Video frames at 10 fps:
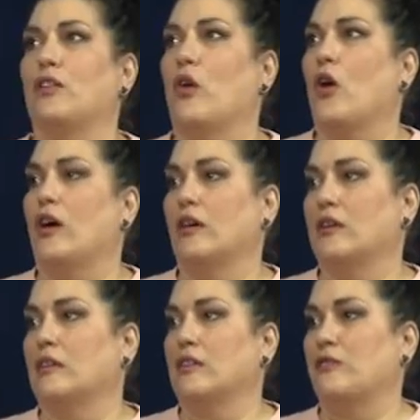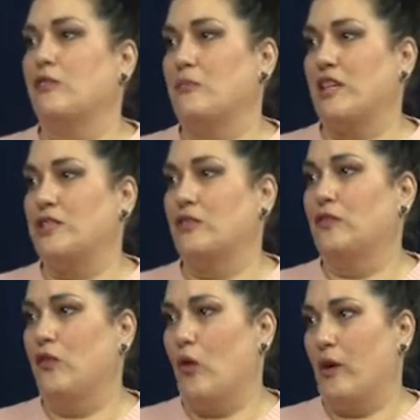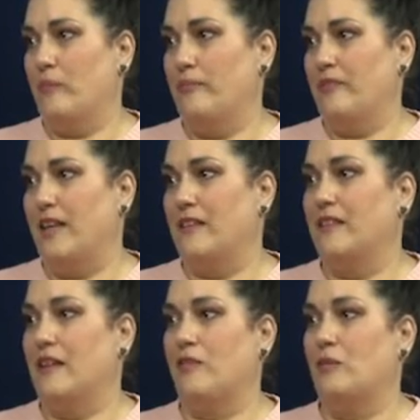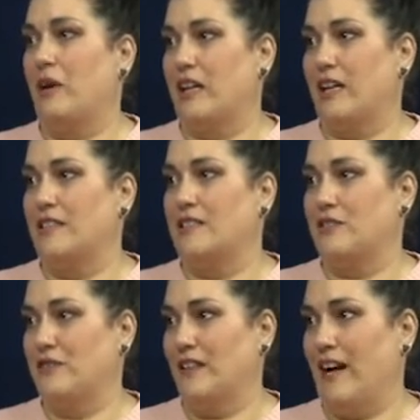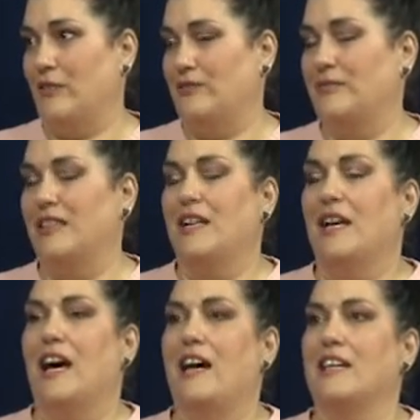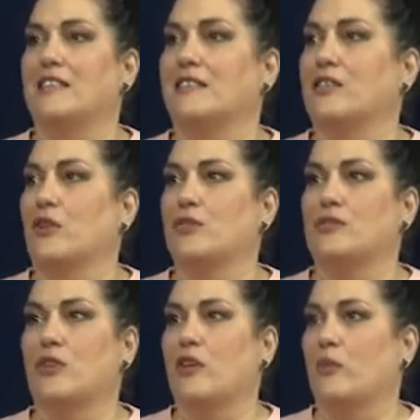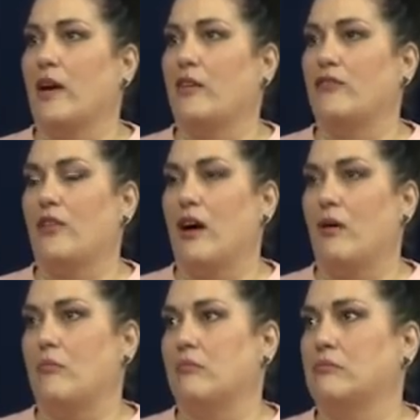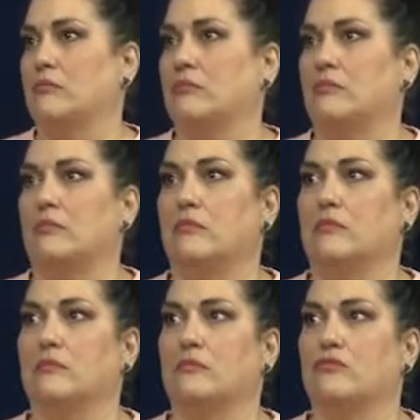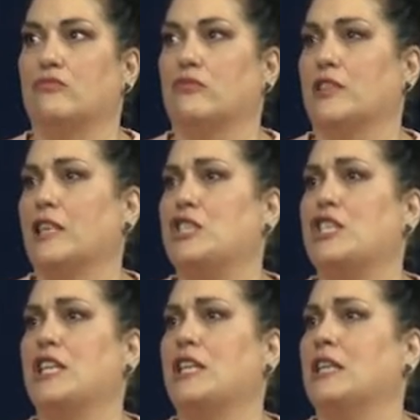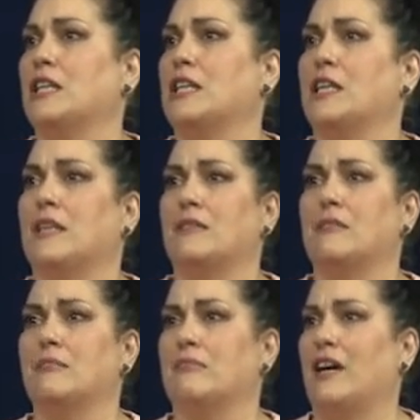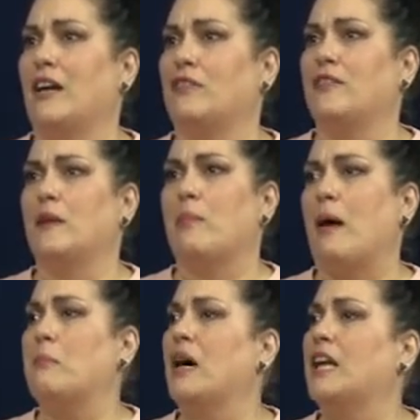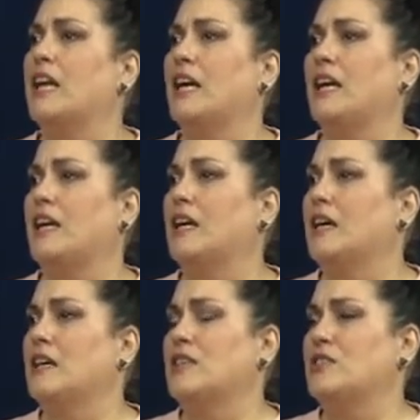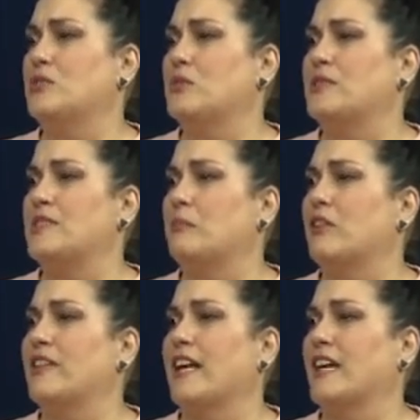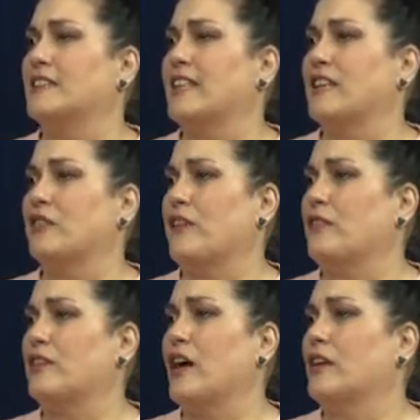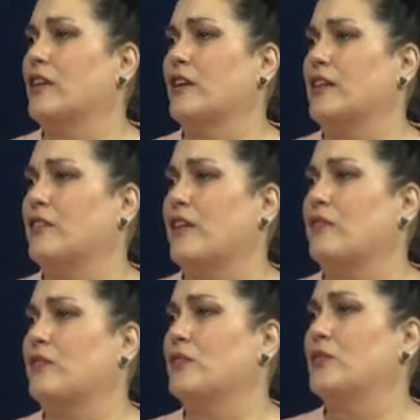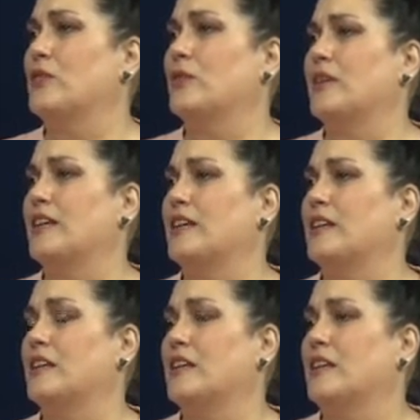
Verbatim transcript: long informational form that everybody gets to fill out, and it goes all the way from religion, how you feel about money, to simple things like your favorite color and your favorite food, and